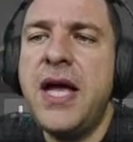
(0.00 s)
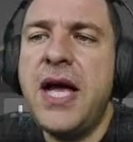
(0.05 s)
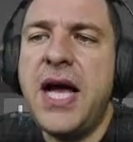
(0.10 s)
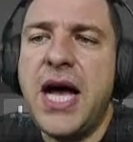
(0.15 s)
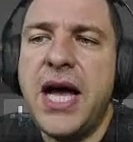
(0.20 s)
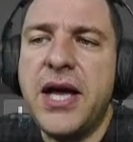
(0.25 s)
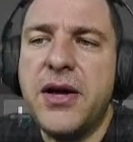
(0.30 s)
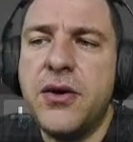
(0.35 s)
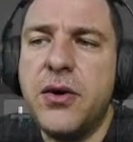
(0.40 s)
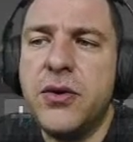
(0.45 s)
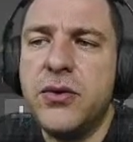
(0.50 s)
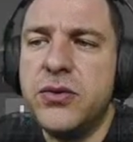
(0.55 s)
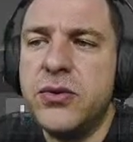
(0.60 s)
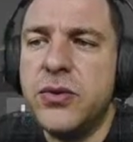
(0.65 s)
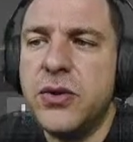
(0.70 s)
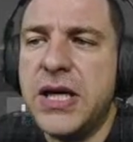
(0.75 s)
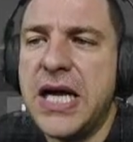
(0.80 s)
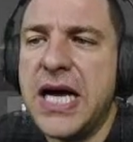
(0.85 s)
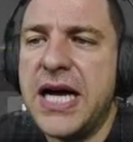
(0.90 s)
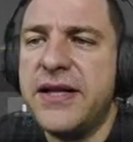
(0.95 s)
I go to
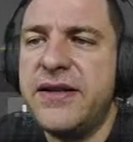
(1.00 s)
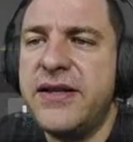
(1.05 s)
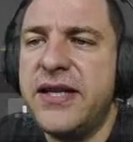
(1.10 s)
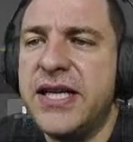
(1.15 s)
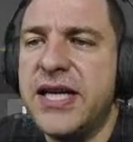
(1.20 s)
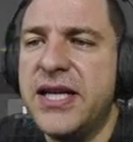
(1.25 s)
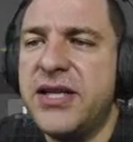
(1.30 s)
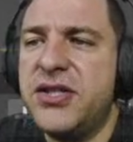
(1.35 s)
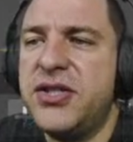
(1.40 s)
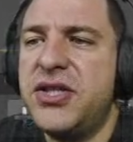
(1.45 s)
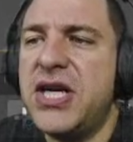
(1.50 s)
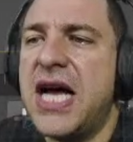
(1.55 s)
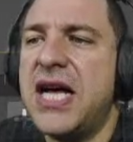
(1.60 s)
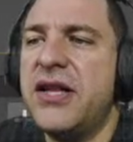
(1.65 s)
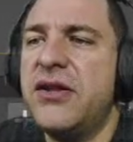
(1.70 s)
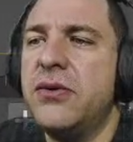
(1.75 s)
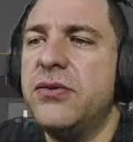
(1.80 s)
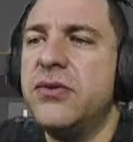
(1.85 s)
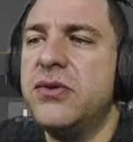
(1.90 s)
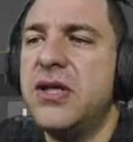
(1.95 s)
lighting and
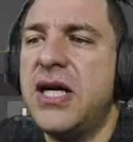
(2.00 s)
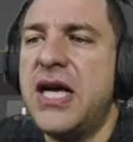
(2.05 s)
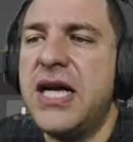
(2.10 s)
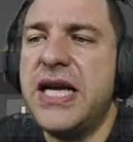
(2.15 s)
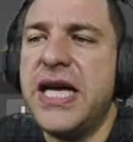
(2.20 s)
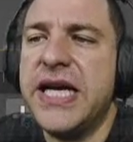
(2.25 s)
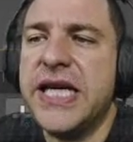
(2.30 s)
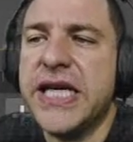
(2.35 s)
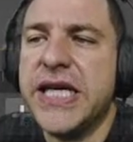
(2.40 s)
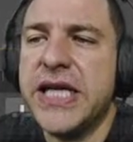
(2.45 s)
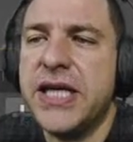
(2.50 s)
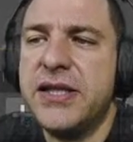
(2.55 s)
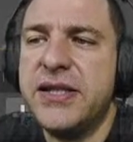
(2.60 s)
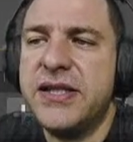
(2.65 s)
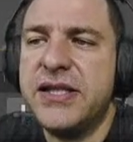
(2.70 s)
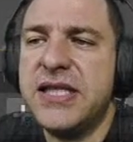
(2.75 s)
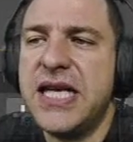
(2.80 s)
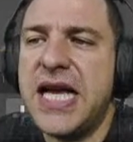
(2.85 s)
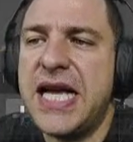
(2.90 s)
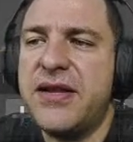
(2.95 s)
shadows, and I
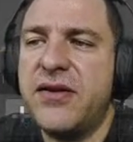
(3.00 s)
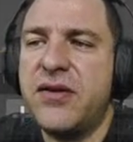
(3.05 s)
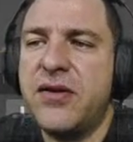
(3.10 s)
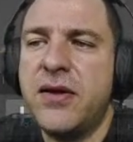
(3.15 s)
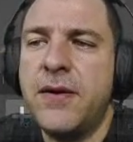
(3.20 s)
set